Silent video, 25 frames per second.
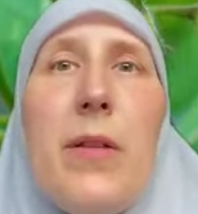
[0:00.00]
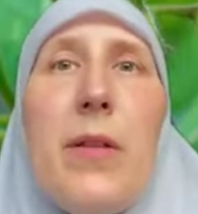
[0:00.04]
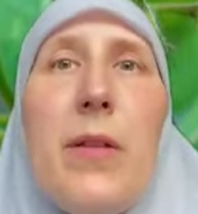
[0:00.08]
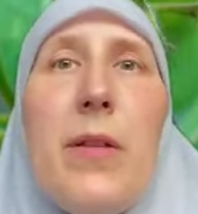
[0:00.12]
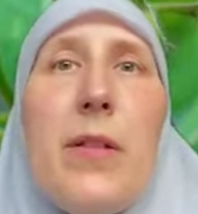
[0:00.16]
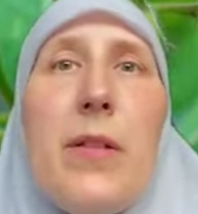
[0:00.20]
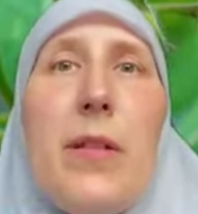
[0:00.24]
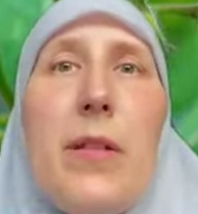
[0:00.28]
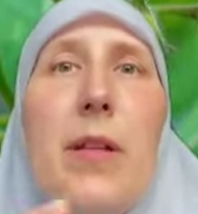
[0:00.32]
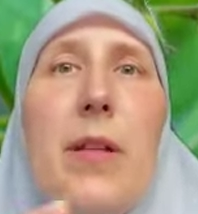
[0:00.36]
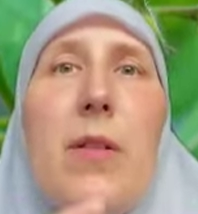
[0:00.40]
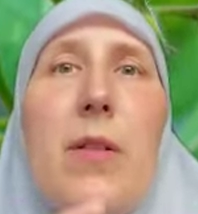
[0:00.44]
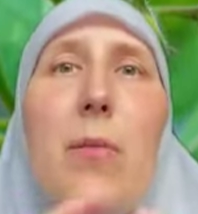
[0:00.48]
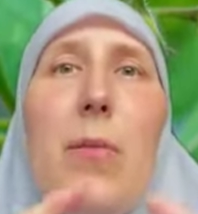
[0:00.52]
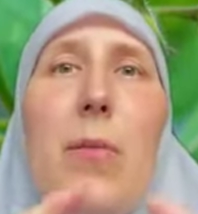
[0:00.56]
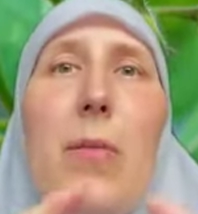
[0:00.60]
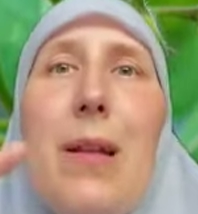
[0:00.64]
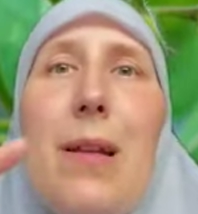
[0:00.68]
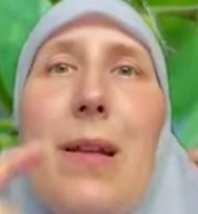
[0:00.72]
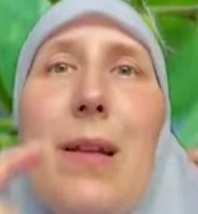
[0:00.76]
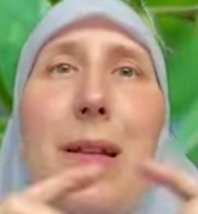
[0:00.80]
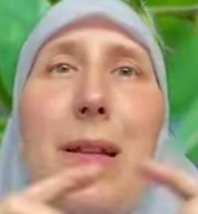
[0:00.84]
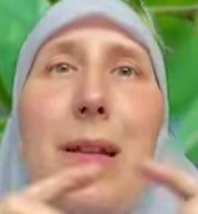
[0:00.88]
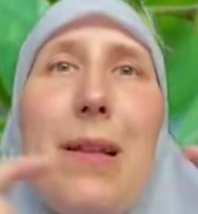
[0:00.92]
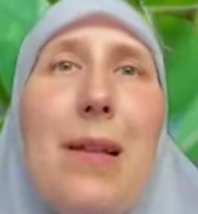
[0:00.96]
It's in
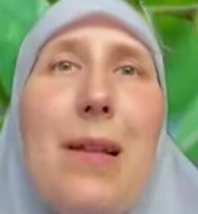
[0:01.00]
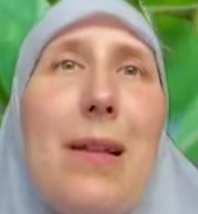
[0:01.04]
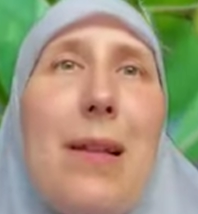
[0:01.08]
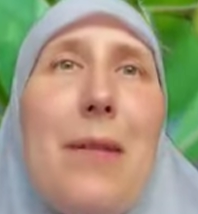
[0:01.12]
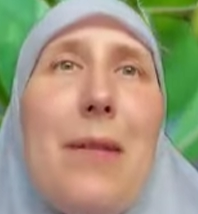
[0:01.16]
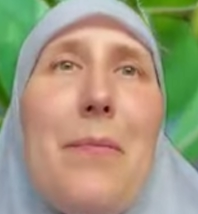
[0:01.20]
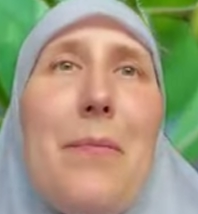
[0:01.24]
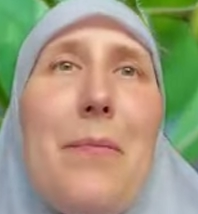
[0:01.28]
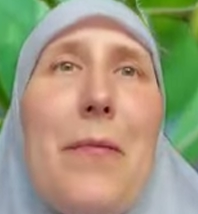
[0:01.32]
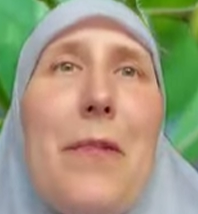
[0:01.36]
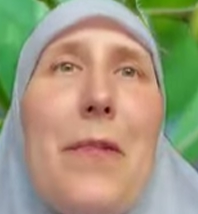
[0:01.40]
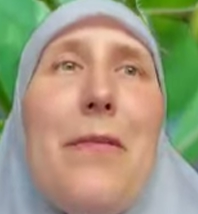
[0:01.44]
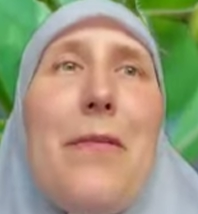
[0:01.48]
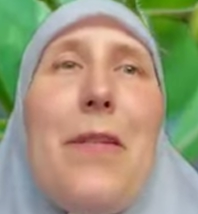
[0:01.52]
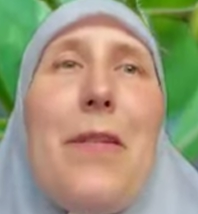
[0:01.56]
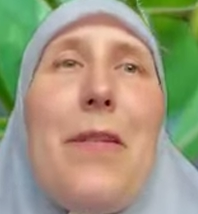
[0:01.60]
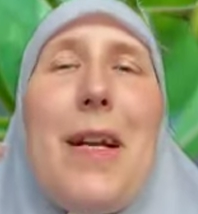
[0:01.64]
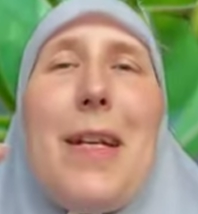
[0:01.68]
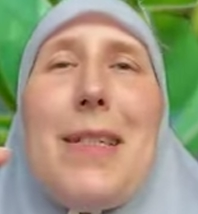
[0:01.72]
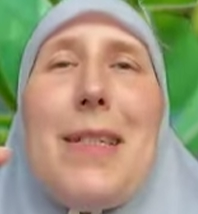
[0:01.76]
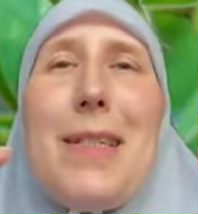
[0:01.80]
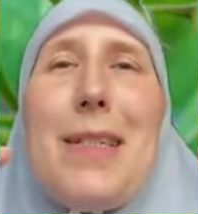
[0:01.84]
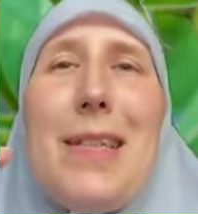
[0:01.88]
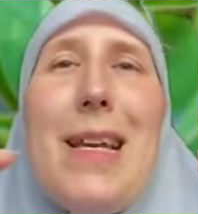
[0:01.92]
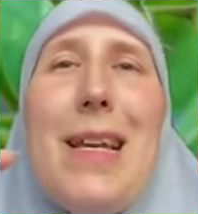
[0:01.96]
my little
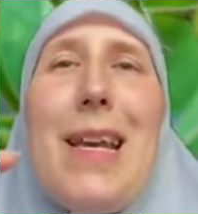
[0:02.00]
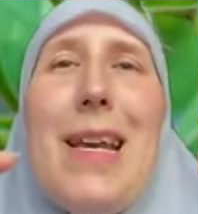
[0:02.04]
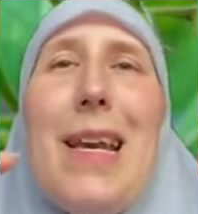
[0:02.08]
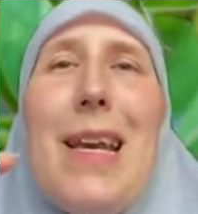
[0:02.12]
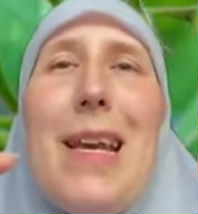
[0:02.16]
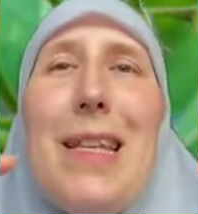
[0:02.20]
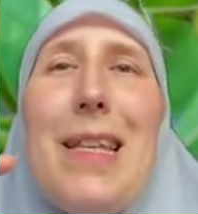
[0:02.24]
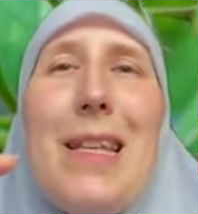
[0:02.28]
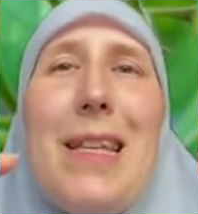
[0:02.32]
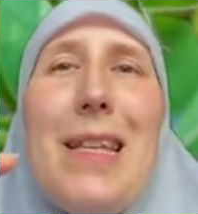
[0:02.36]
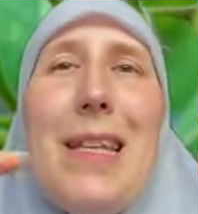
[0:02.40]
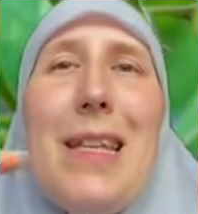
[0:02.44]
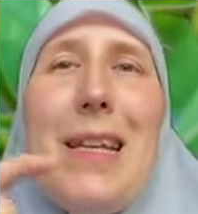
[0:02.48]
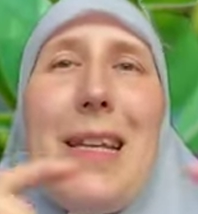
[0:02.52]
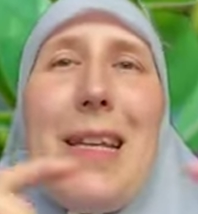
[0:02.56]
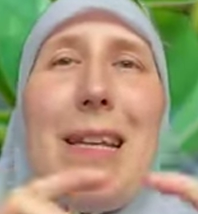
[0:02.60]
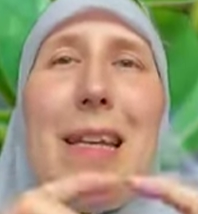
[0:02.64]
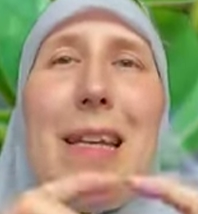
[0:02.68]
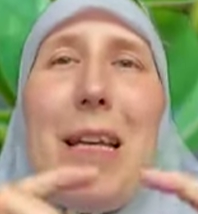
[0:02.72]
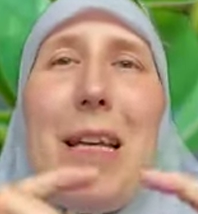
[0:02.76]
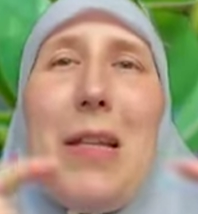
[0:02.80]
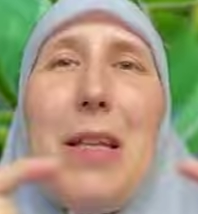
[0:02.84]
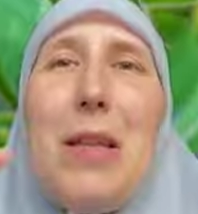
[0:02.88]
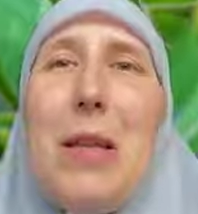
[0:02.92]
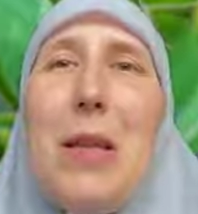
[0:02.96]
first aid
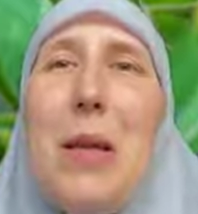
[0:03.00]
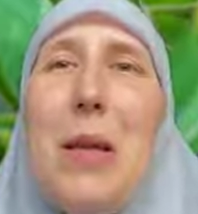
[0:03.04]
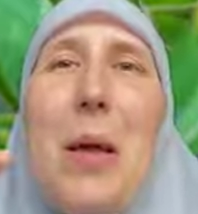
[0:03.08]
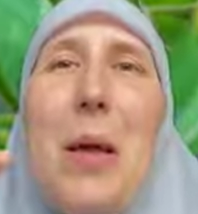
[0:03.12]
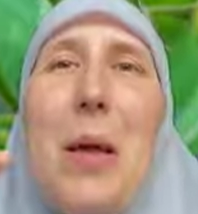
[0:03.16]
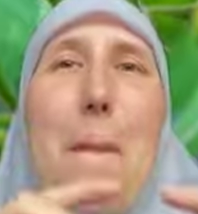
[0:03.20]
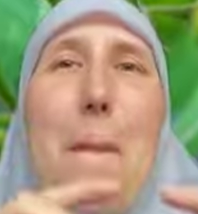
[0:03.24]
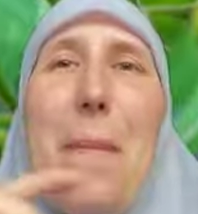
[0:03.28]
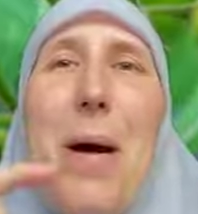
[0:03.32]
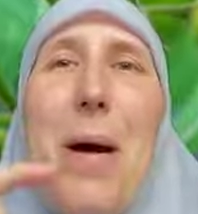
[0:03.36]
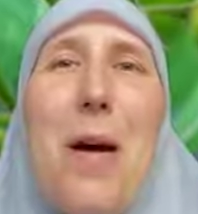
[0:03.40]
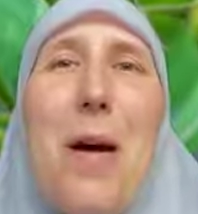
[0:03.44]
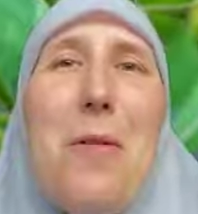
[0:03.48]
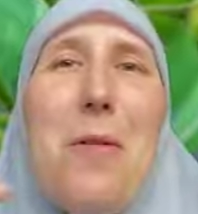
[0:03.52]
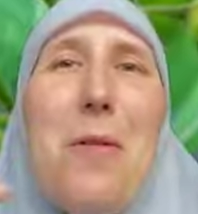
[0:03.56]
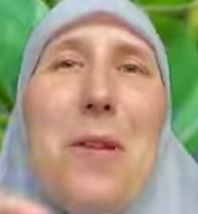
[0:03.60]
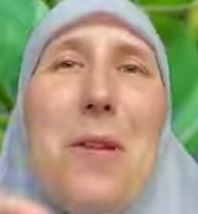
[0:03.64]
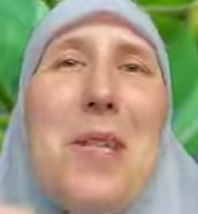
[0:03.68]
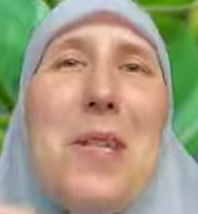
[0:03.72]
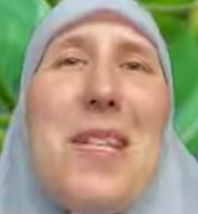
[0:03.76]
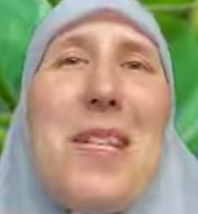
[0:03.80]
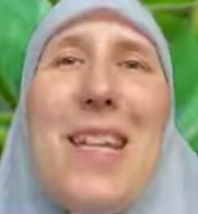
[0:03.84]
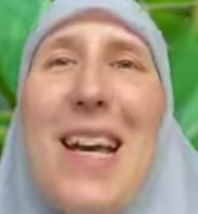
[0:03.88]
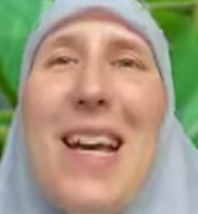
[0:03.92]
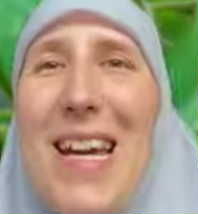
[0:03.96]
kit
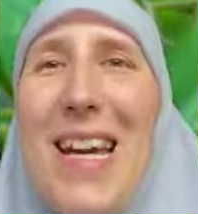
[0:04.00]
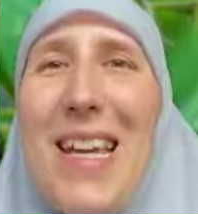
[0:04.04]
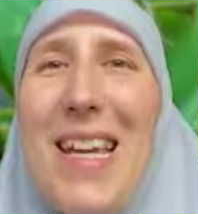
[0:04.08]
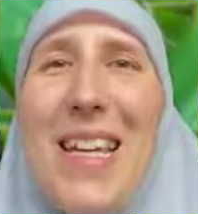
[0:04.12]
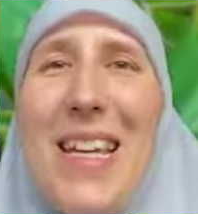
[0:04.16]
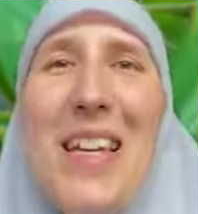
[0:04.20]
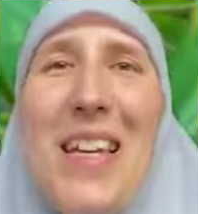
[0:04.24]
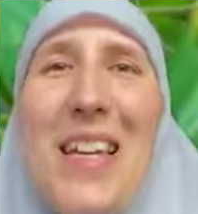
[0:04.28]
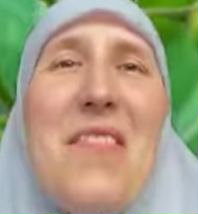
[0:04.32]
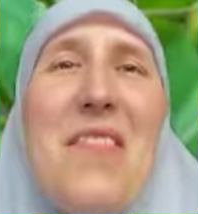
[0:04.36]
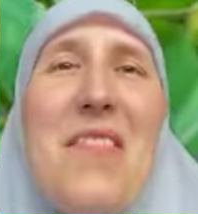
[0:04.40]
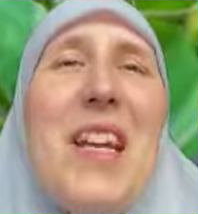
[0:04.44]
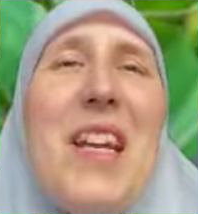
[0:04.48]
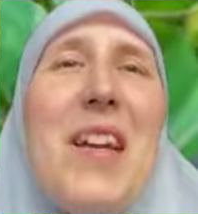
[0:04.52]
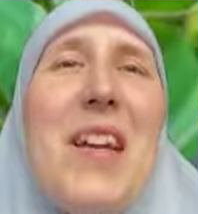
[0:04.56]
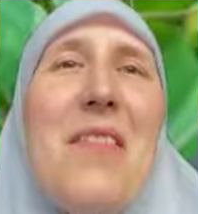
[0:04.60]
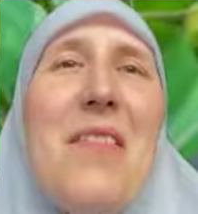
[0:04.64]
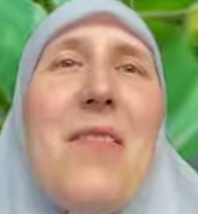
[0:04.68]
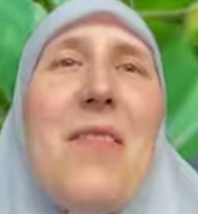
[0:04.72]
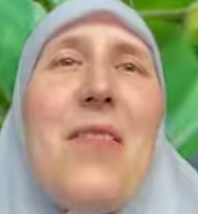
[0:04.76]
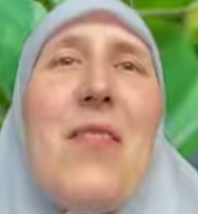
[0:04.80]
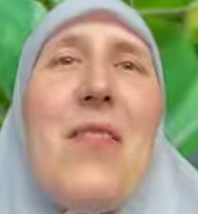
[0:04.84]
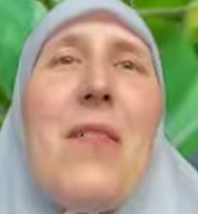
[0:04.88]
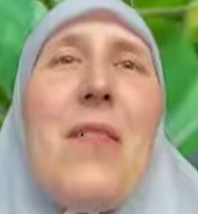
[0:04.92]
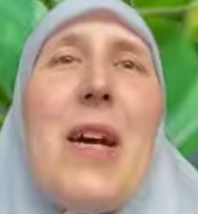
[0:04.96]
pouch that I carry
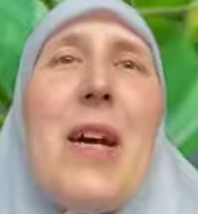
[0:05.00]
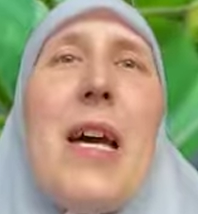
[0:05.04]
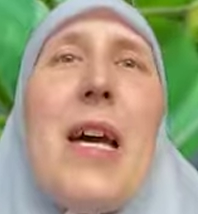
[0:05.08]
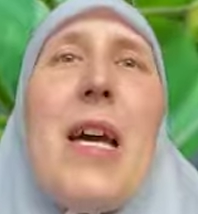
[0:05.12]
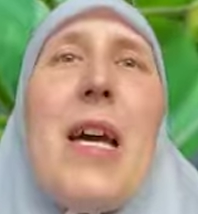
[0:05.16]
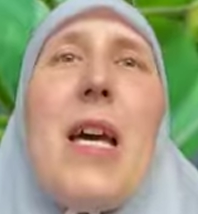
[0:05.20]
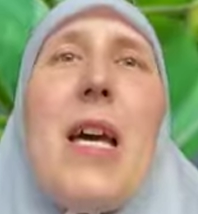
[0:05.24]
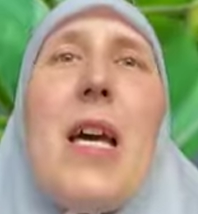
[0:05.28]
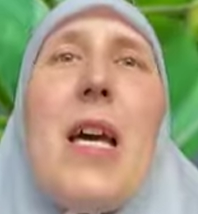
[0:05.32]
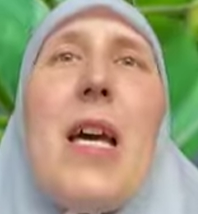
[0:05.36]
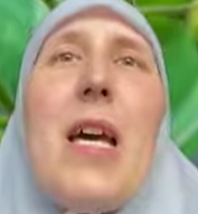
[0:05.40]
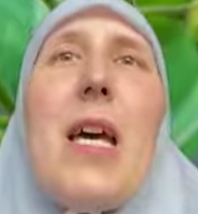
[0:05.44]
everywhere.